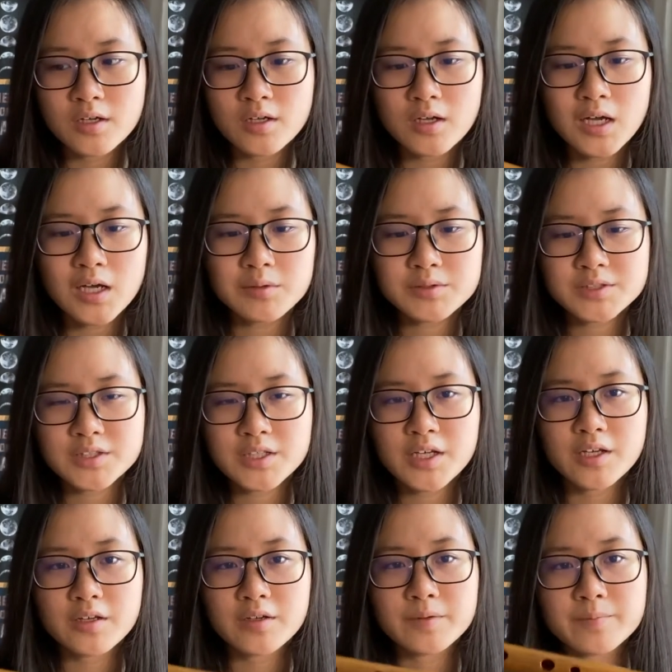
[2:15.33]
I will
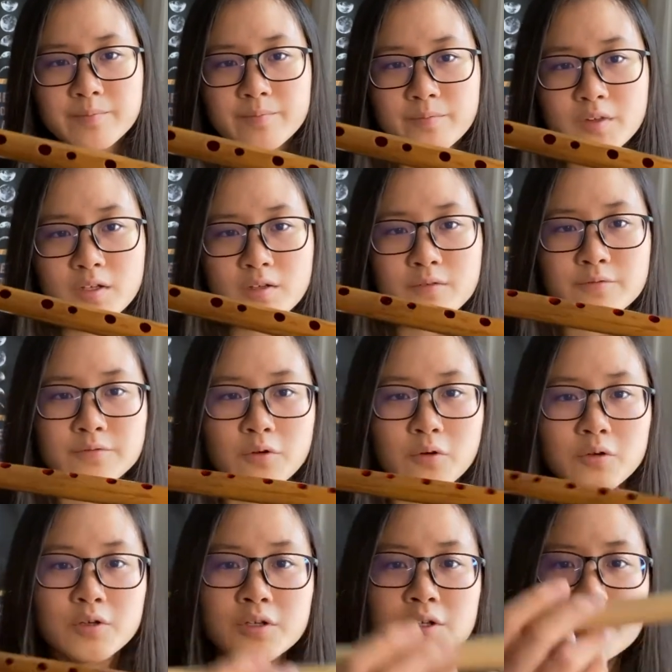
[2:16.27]
say
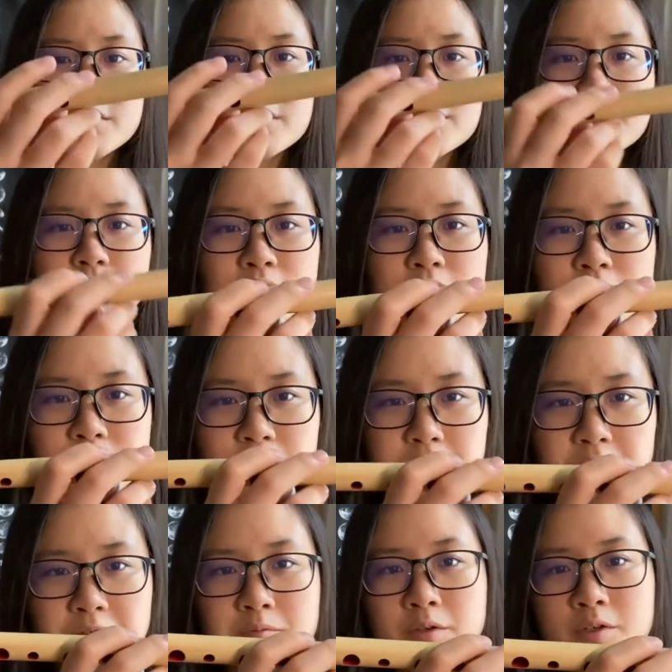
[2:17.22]
for the
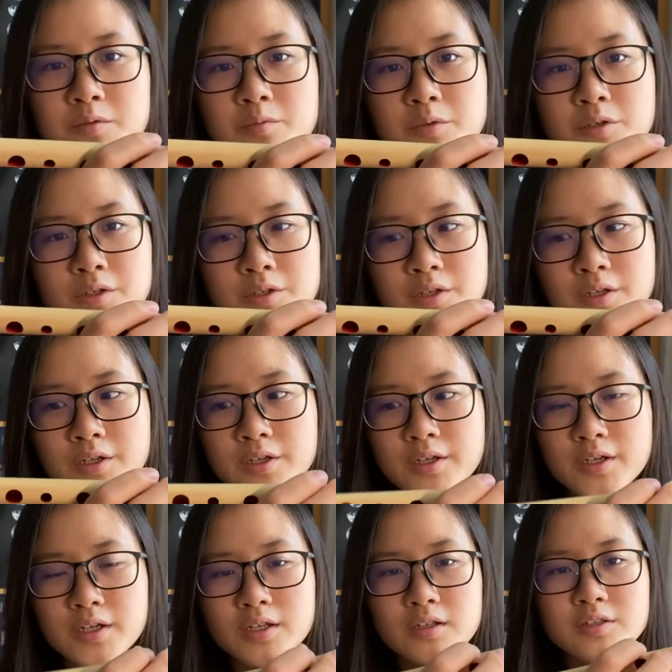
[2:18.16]
230 buck one,
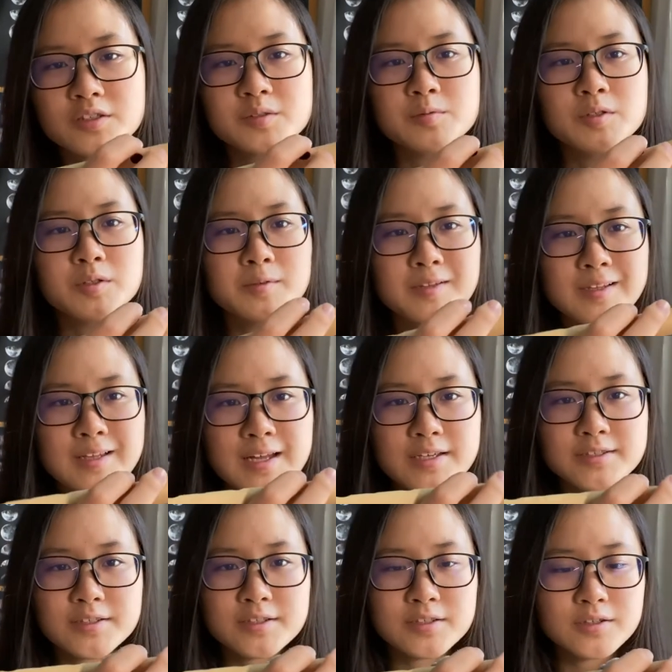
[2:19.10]
it looks pretty
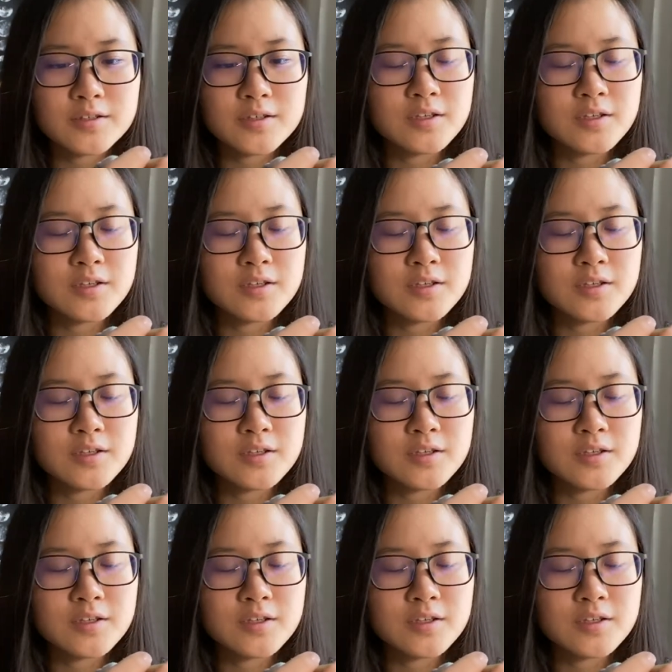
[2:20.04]
classic.